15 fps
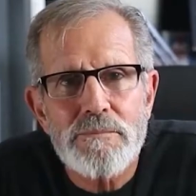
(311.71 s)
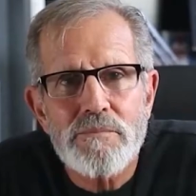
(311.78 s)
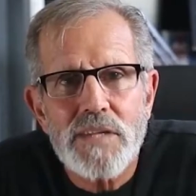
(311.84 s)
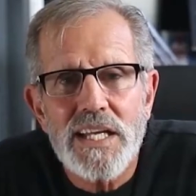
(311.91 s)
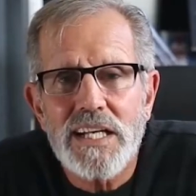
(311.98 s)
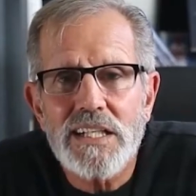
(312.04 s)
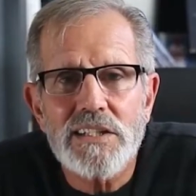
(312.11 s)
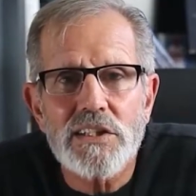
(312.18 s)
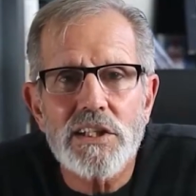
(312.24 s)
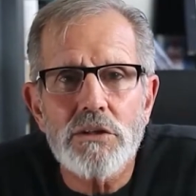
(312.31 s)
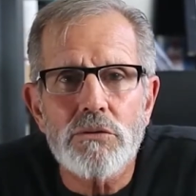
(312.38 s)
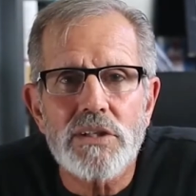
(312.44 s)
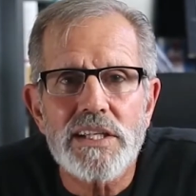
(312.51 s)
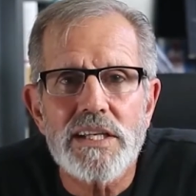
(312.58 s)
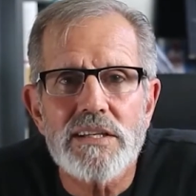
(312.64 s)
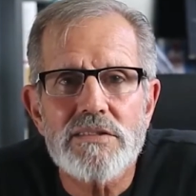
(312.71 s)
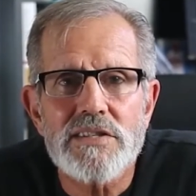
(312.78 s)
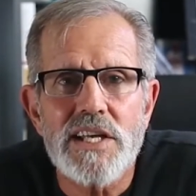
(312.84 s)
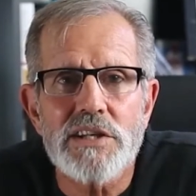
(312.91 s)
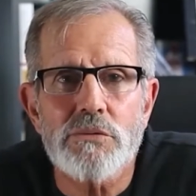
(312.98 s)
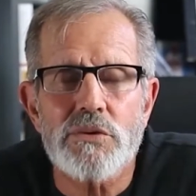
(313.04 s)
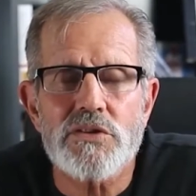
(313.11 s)
And it can literally
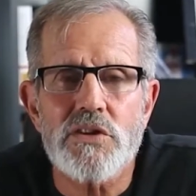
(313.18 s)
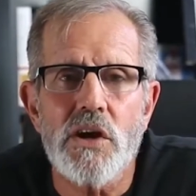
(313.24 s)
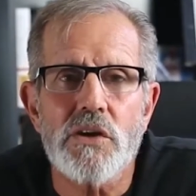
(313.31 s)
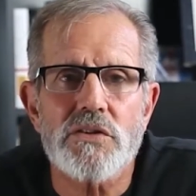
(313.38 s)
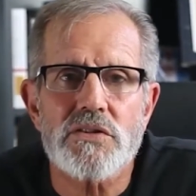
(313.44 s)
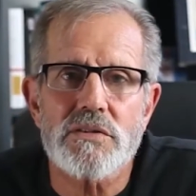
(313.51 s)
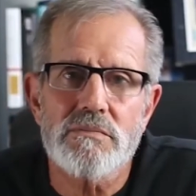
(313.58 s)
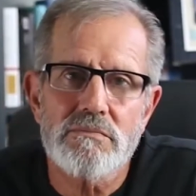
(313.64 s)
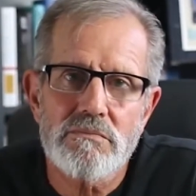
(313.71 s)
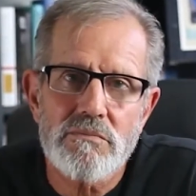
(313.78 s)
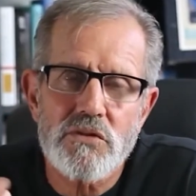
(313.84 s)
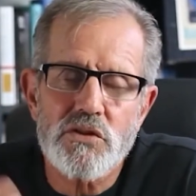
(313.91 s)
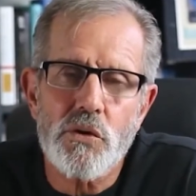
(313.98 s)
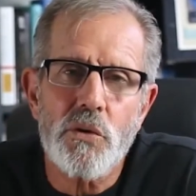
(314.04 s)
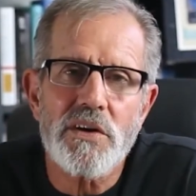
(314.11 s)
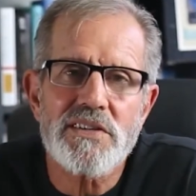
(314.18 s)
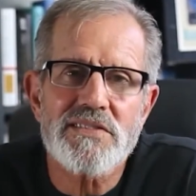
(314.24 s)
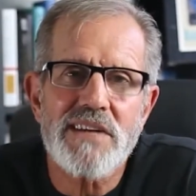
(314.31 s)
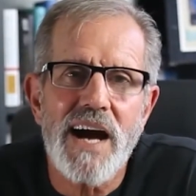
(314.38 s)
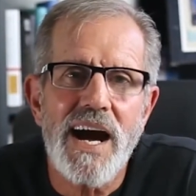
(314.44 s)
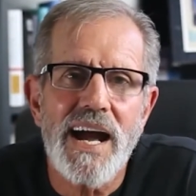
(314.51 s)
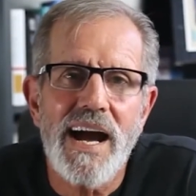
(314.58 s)
send you results soaring
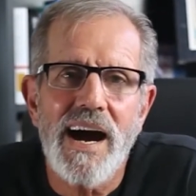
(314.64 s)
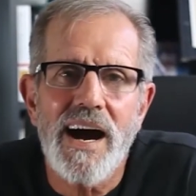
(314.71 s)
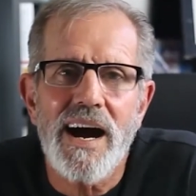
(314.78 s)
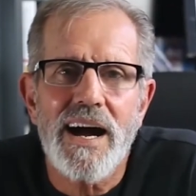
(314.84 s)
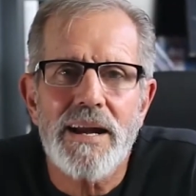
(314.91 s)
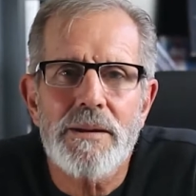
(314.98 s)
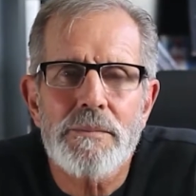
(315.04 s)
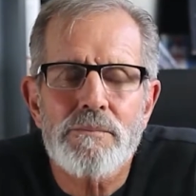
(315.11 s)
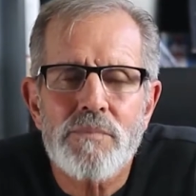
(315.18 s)
sky high.